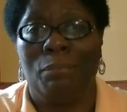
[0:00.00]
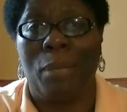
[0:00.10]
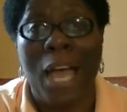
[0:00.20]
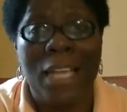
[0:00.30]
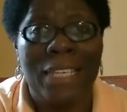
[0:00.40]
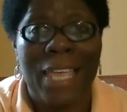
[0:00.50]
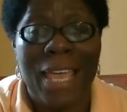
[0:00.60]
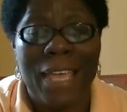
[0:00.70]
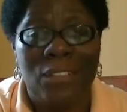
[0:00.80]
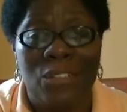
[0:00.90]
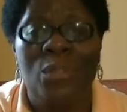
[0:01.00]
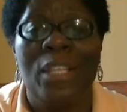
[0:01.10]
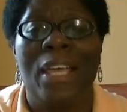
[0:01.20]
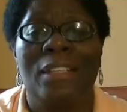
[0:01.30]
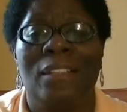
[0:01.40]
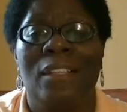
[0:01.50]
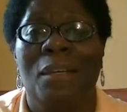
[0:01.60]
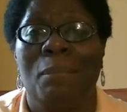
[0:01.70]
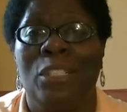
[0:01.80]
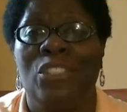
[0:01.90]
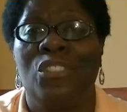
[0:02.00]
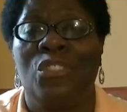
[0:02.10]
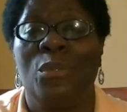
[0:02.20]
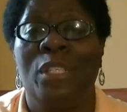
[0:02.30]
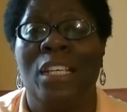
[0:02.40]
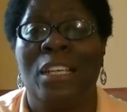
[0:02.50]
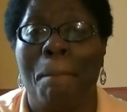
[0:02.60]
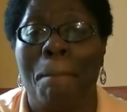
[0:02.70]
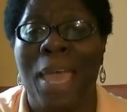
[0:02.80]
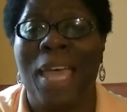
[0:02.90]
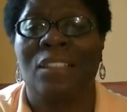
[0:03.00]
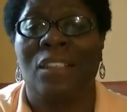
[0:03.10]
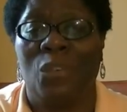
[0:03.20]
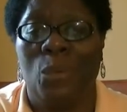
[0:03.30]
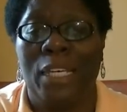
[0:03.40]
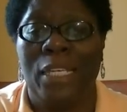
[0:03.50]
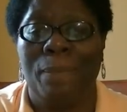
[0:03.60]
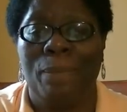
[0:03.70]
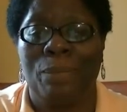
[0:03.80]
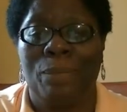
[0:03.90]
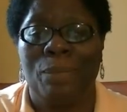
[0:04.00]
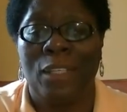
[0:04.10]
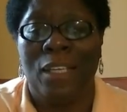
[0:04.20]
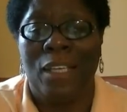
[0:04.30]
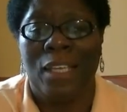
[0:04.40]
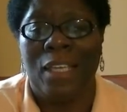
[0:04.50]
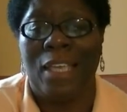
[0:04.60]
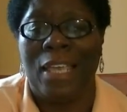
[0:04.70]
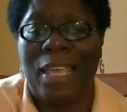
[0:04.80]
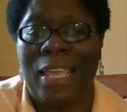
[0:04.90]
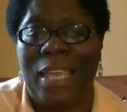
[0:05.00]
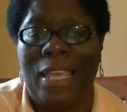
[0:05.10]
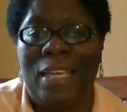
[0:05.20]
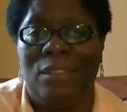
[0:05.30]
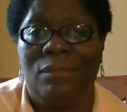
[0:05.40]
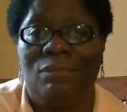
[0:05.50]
podcasts, do that. But just do it in a massive way. And